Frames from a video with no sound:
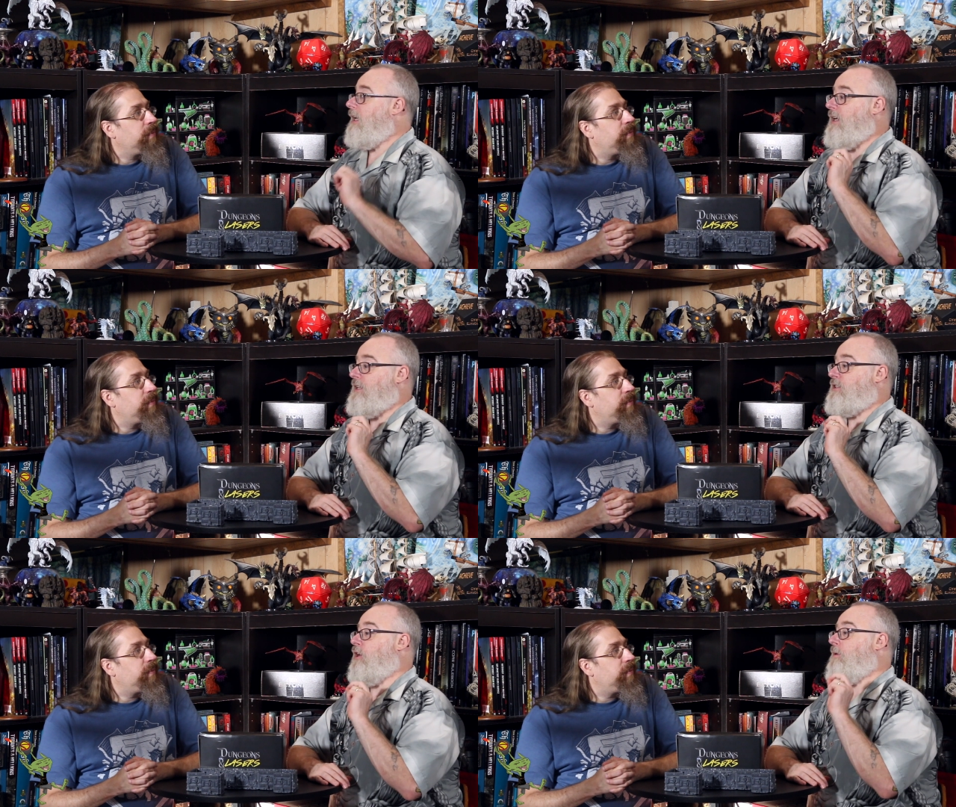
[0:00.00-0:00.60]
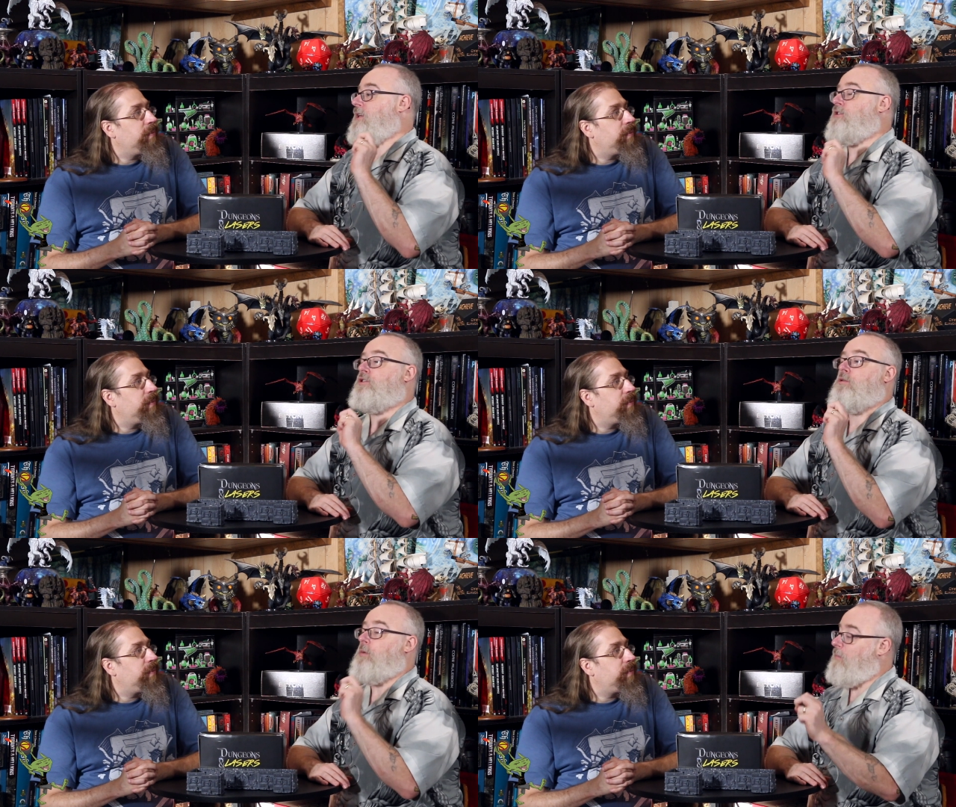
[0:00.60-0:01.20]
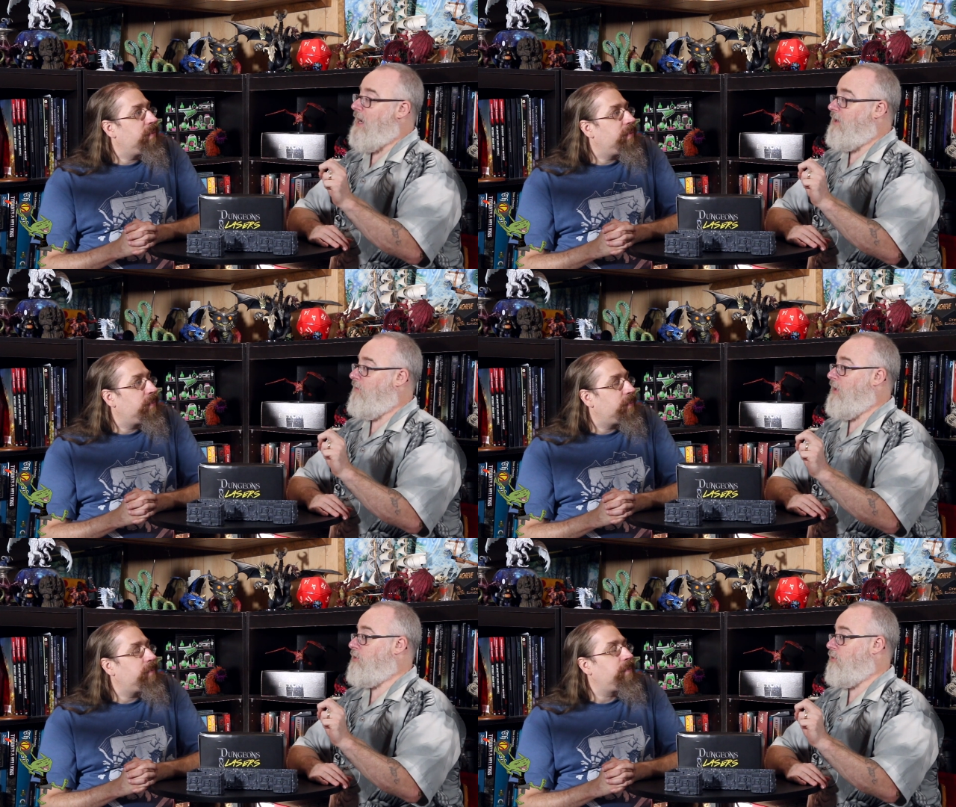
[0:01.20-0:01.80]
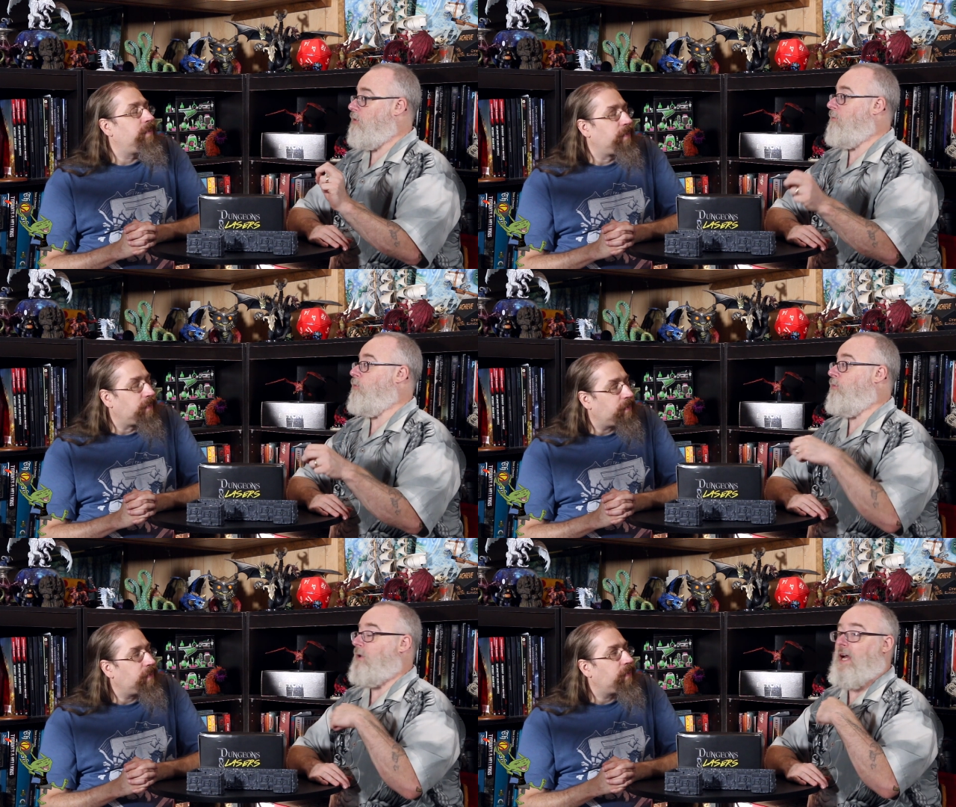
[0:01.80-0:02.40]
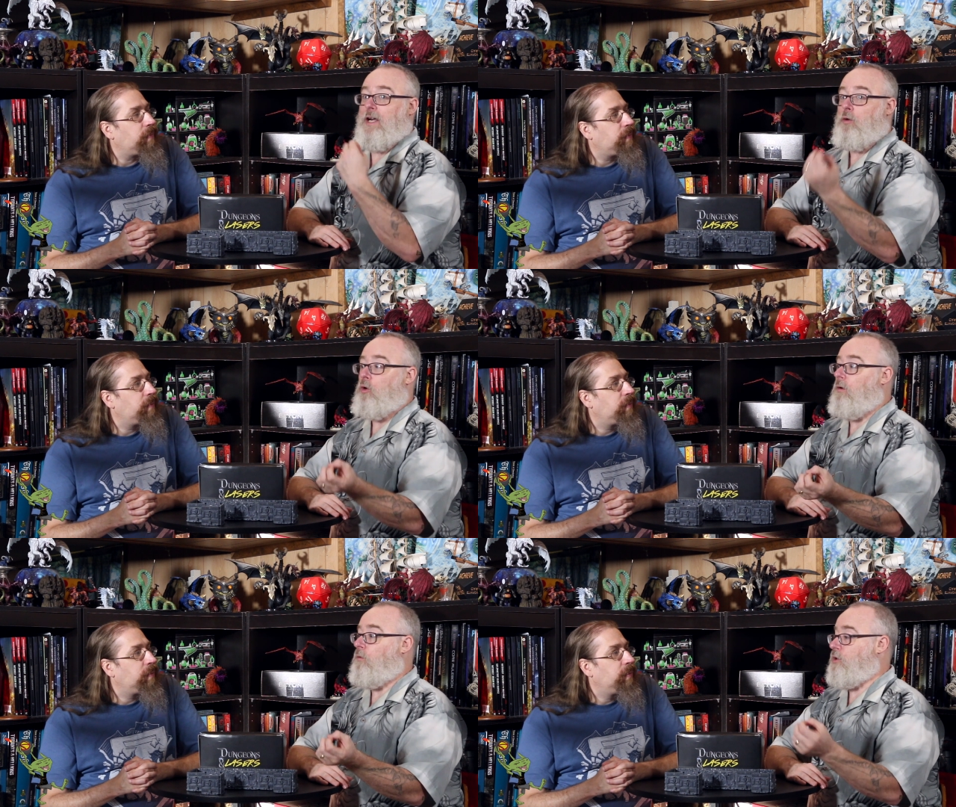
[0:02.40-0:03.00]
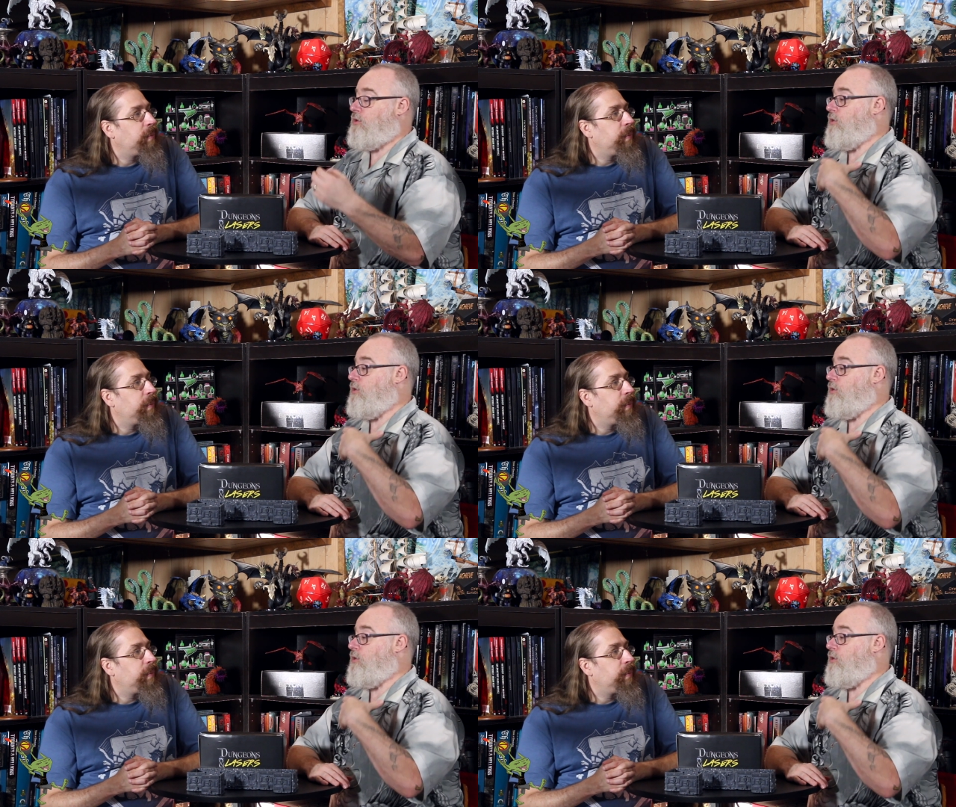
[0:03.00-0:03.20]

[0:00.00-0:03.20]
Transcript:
Speaker 1: is going to be super beneficial playing a Warforged